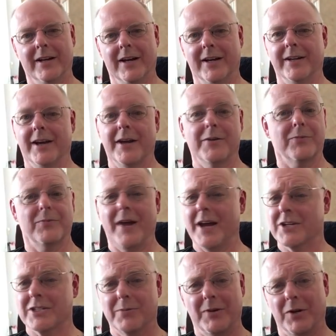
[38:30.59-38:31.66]
And I
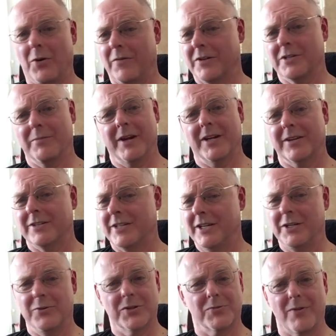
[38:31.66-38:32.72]
actually went over to my
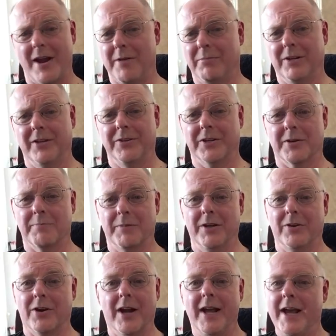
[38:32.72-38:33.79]
continuous ramble on the
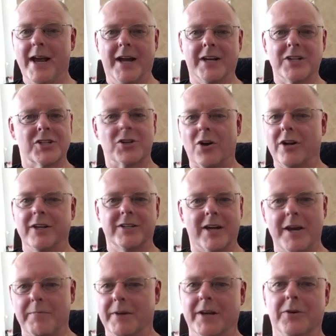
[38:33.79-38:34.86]
computer and I started
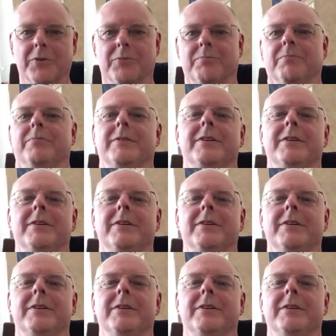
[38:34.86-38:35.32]
typing out